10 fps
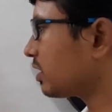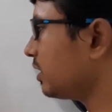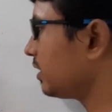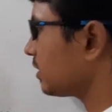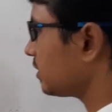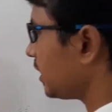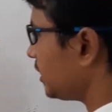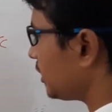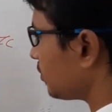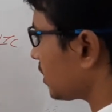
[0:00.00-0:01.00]
layer. Then
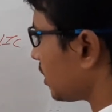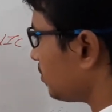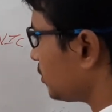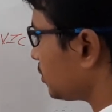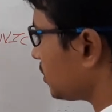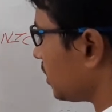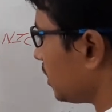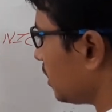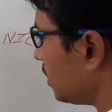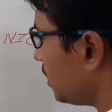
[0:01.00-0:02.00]
it will come to
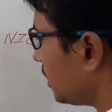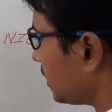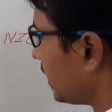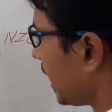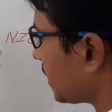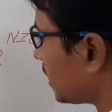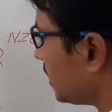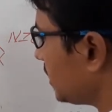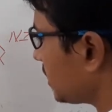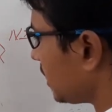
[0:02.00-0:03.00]
the data
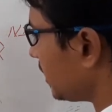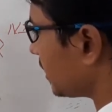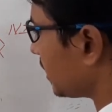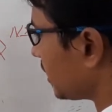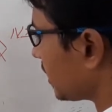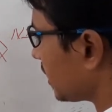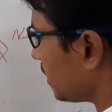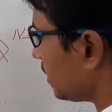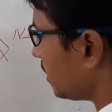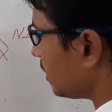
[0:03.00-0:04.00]
link layer.
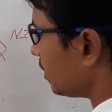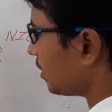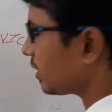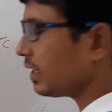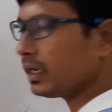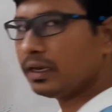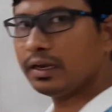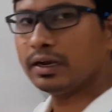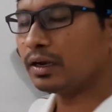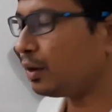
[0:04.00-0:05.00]
Okay.
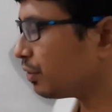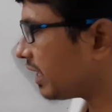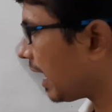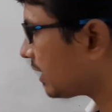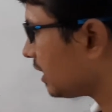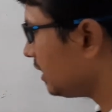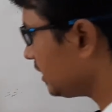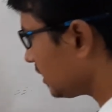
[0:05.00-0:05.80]
Now data link